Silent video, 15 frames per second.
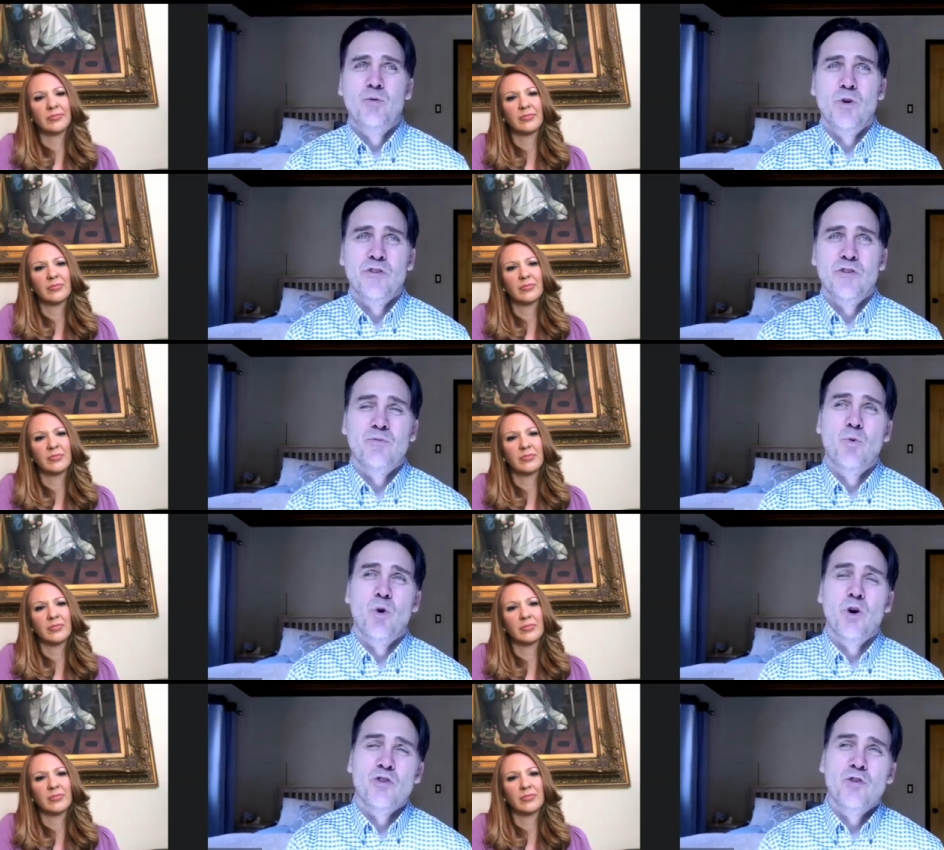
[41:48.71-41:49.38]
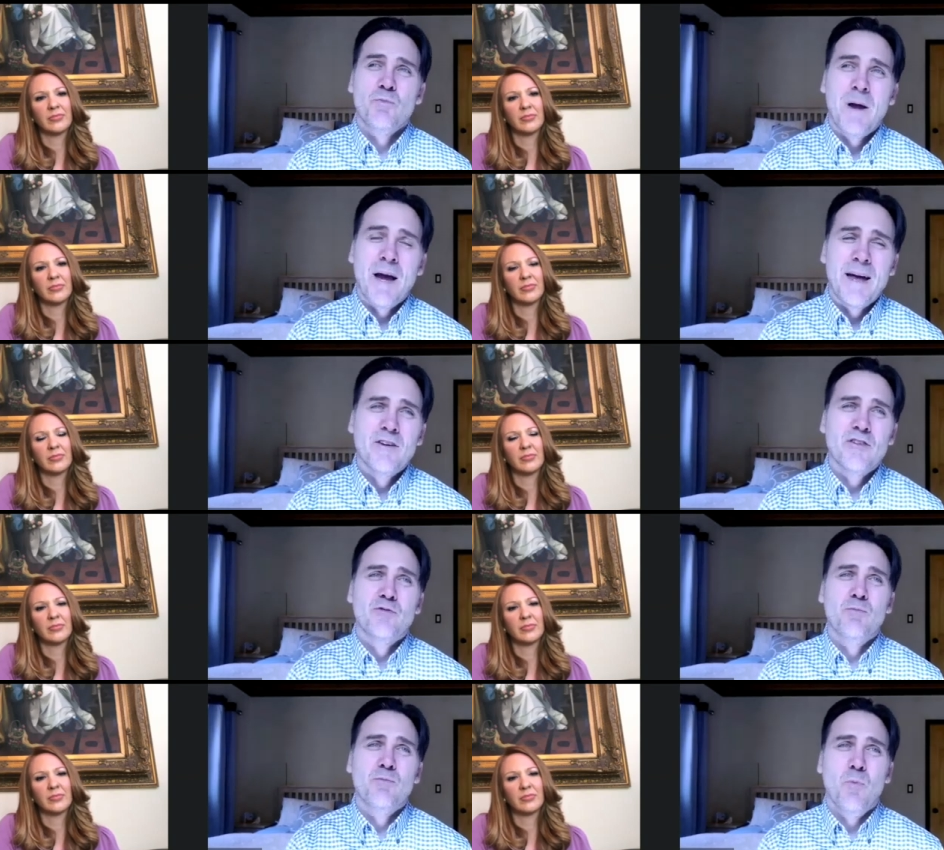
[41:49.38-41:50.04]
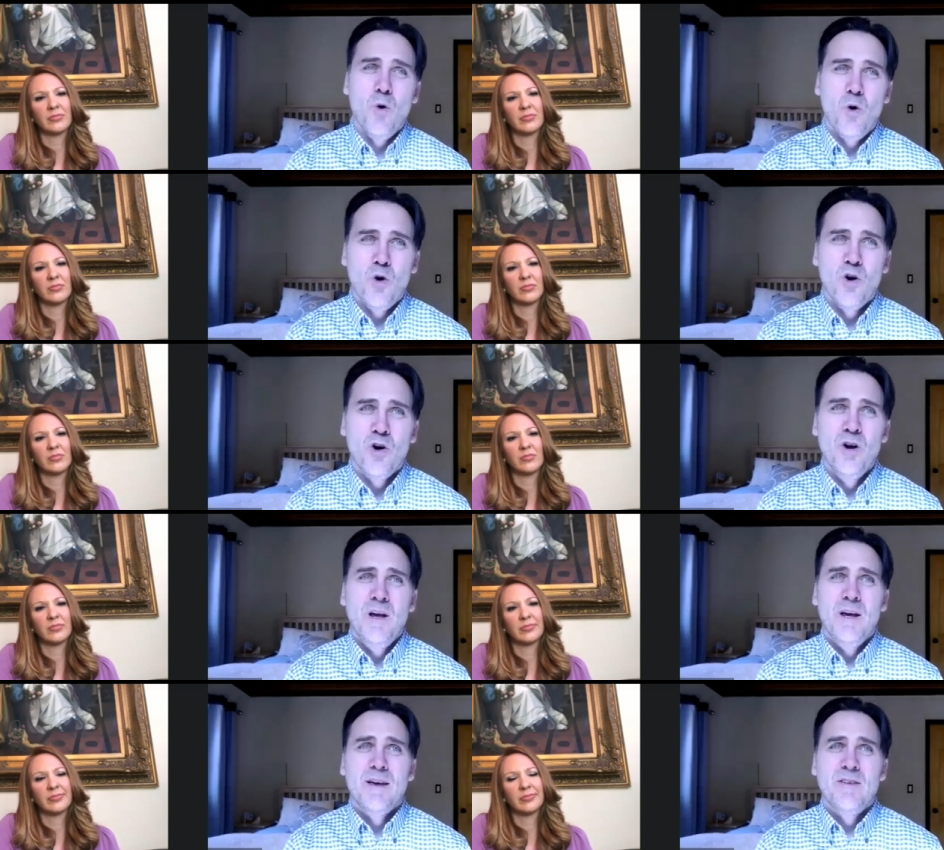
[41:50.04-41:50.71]
Speaker 1: What's what matters more
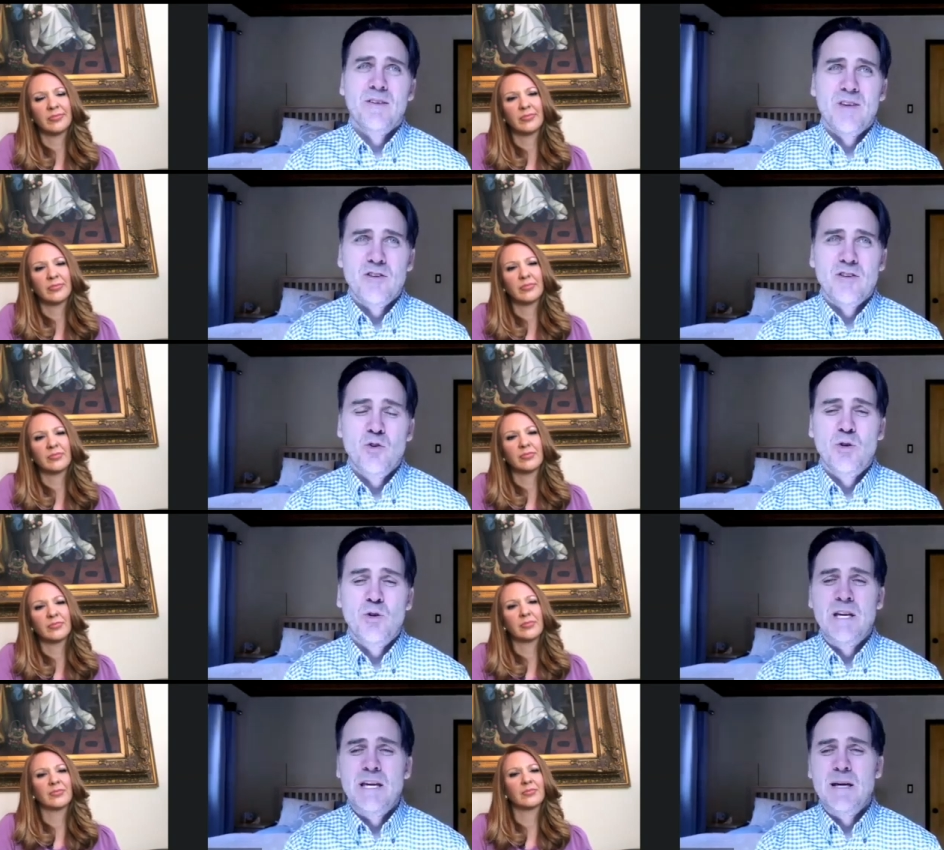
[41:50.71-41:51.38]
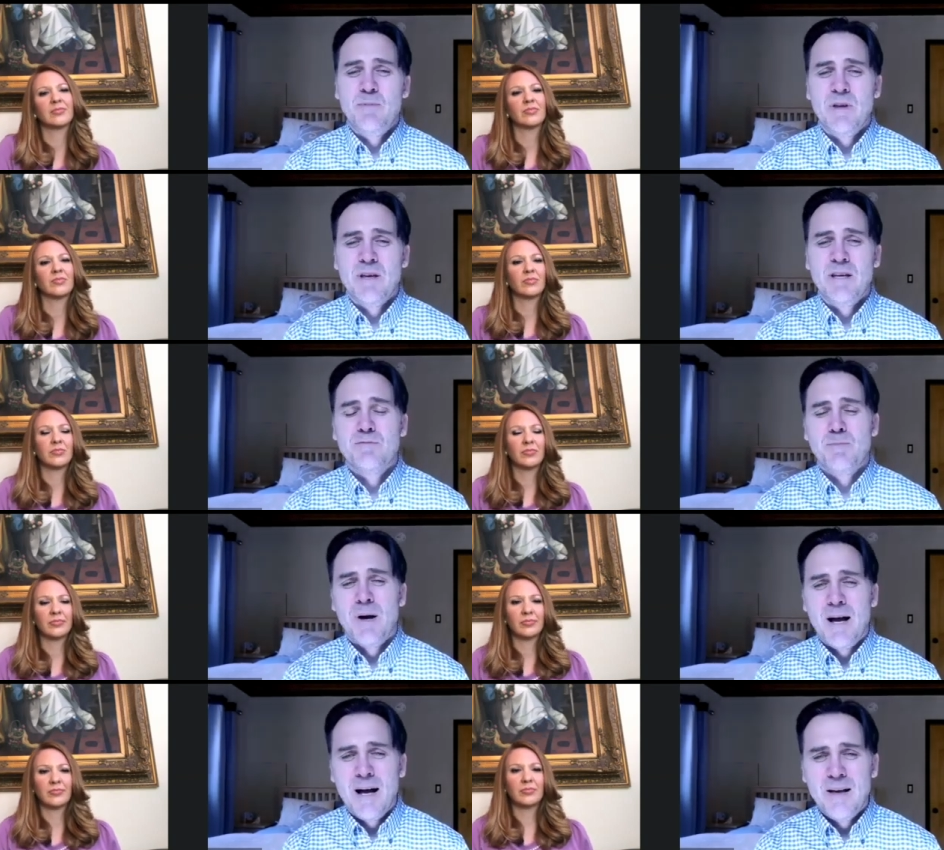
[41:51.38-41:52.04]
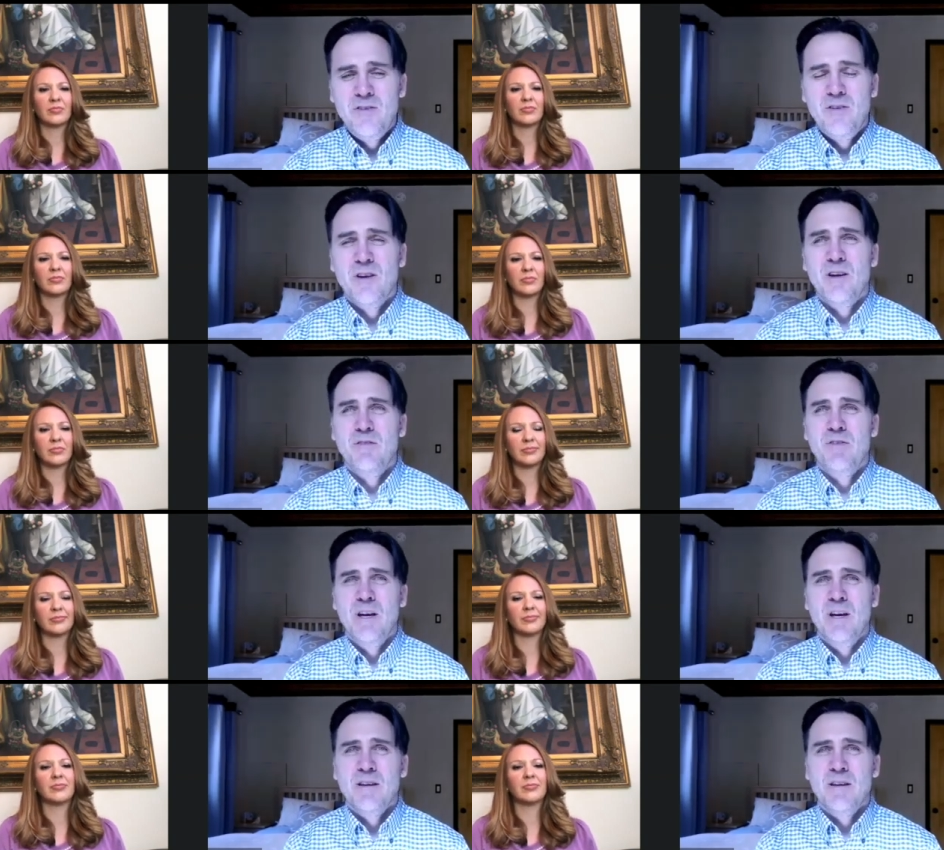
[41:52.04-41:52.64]
is that you keep things positive,